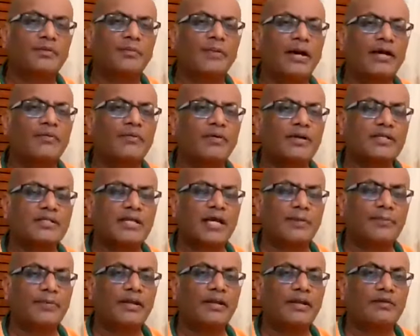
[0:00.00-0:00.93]
the mind, what is
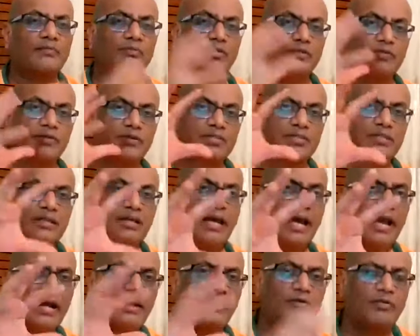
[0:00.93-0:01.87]
happening, if you even
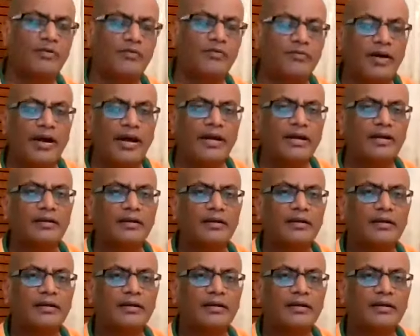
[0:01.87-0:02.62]
scan, you will find